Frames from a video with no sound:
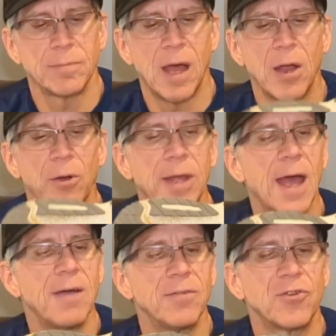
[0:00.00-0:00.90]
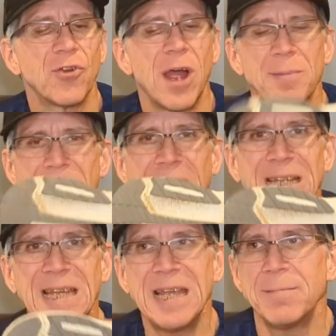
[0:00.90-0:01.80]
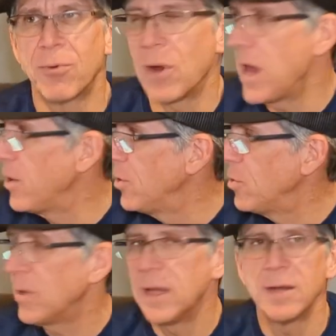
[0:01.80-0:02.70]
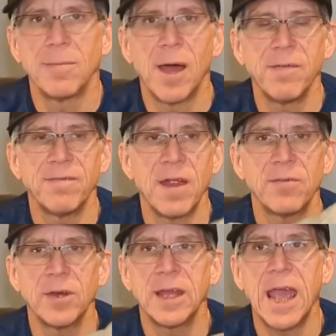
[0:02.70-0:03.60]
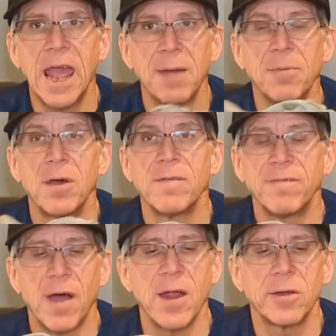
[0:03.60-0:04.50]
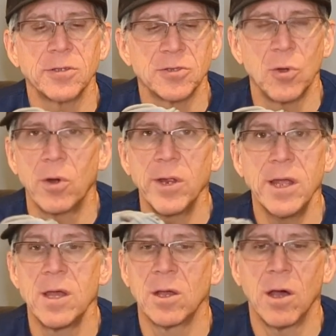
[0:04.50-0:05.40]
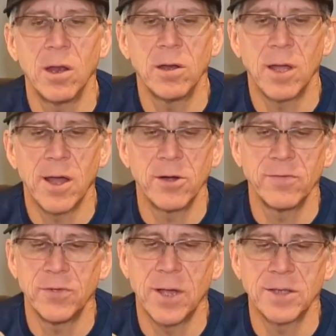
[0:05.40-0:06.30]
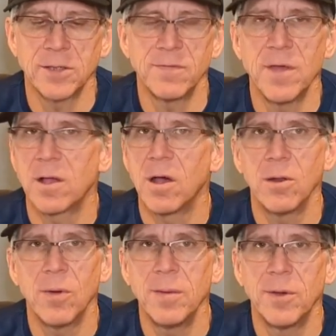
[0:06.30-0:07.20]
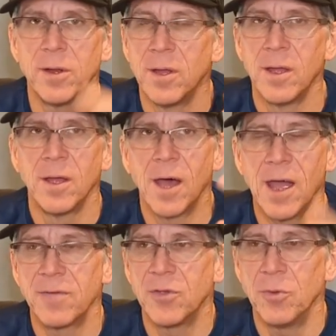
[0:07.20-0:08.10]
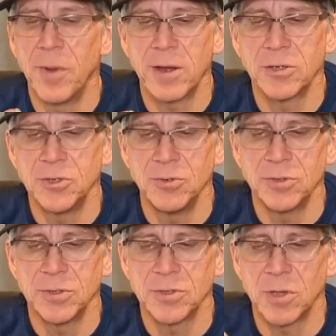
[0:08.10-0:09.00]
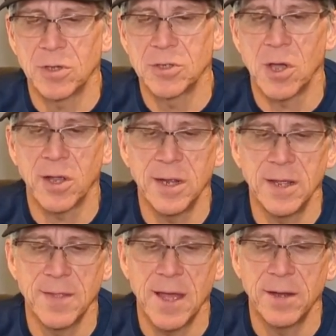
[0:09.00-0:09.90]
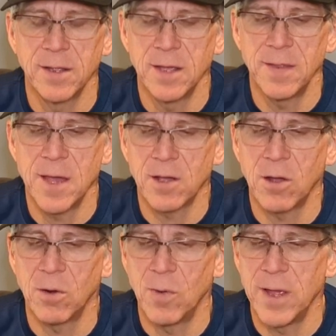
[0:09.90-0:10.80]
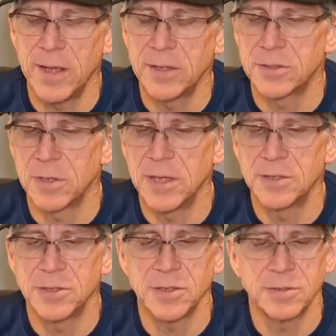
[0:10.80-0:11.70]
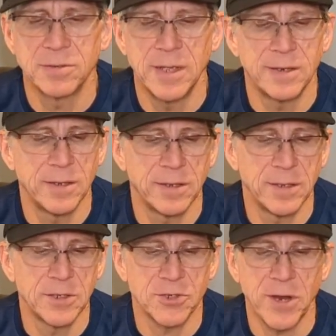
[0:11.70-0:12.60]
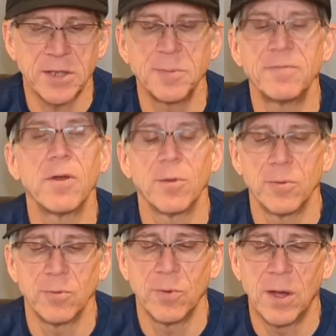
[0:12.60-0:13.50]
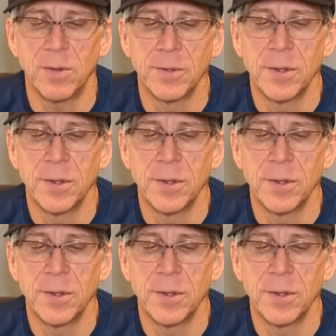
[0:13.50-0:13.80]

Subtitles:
I already have the Triumph 19 brand new in my favorite Campfire Story color. I don't know if you guys love that colorway, but I have two pair of shoes in Saucony in that colorway. It strikes me very well.